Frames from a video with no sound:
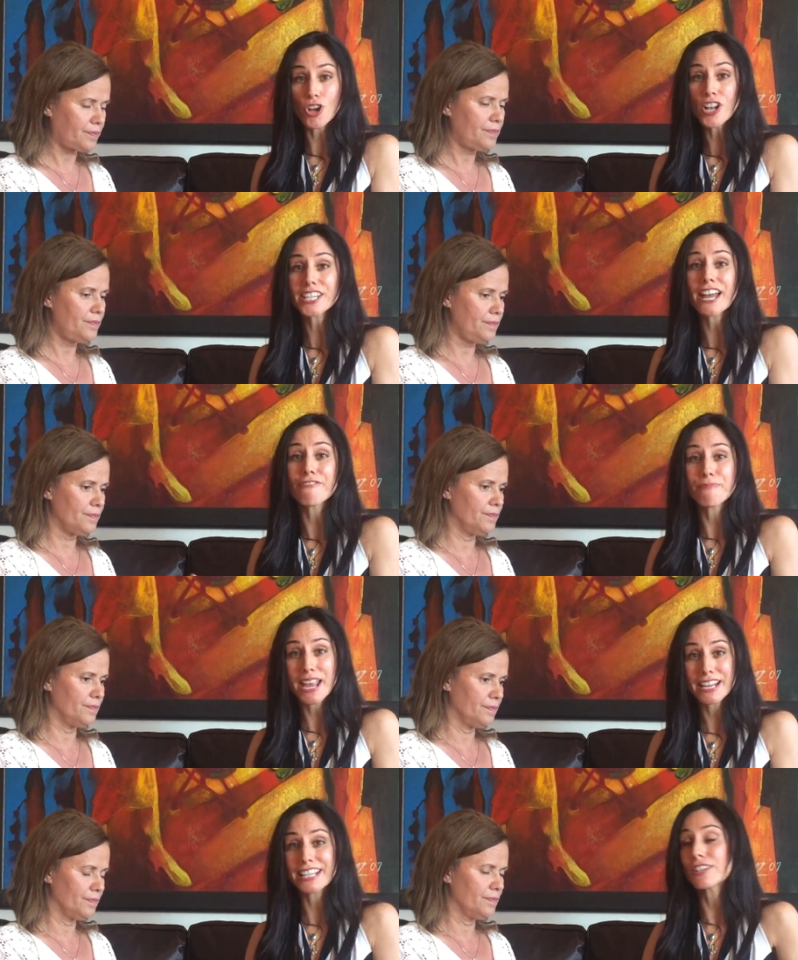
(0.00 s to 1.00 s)
Speaker 1: not to have
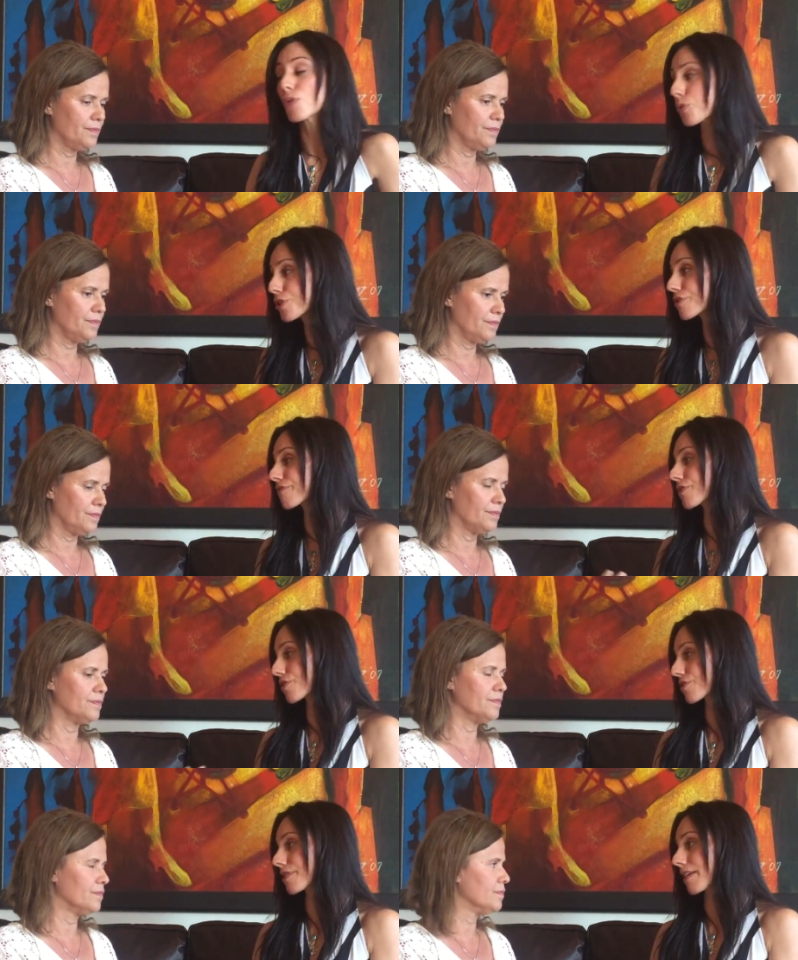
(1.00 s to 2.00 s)
pain, in order for
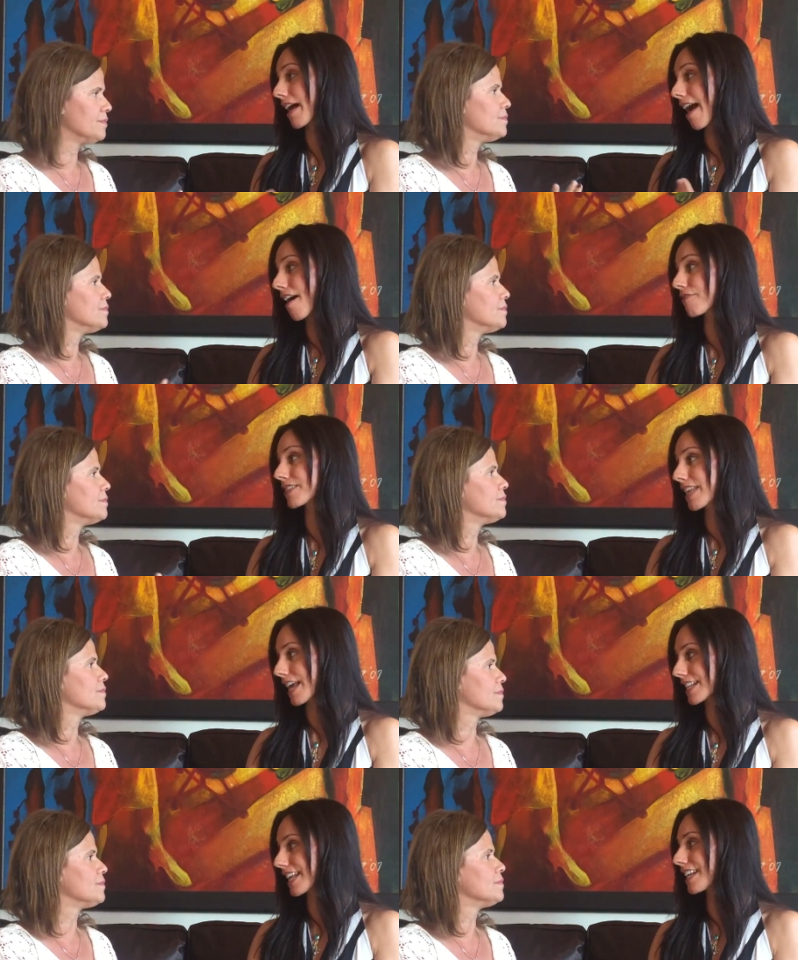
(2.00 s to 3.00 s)
her to have
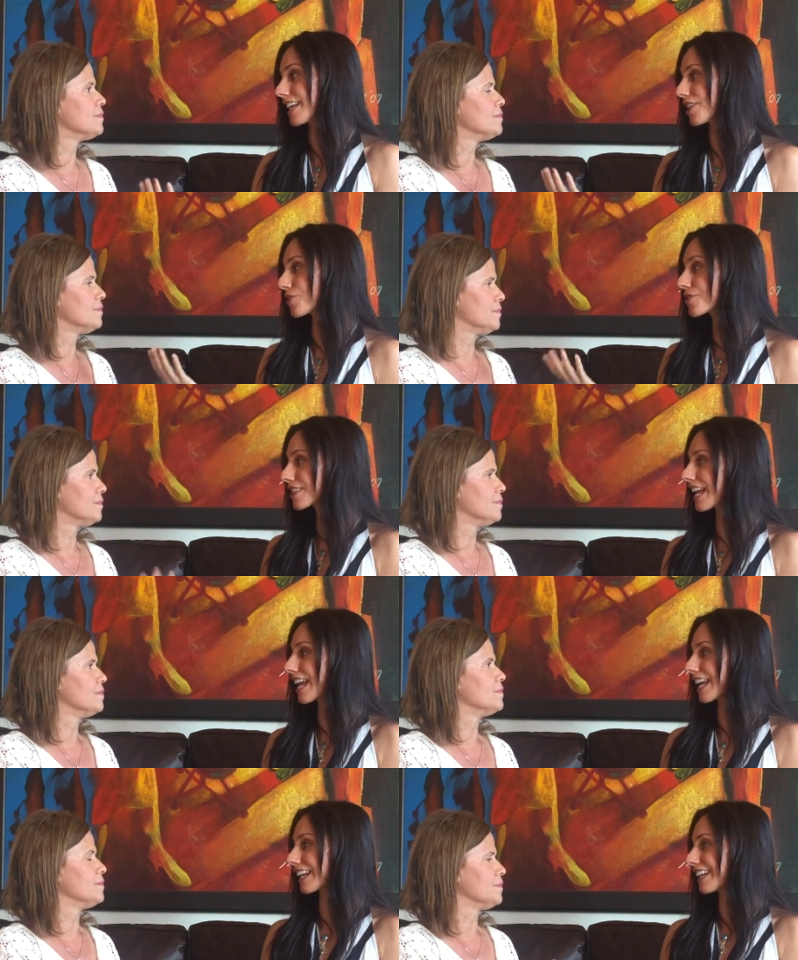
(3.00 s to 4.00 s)
sex. And yet you're
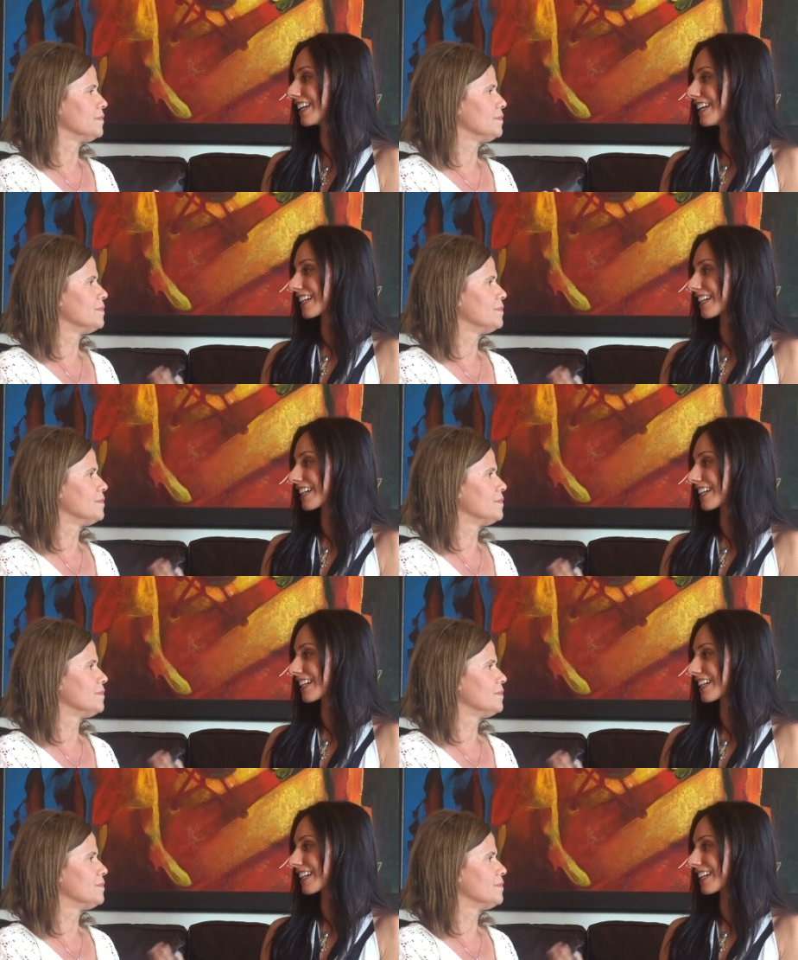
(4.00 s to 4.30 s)
saying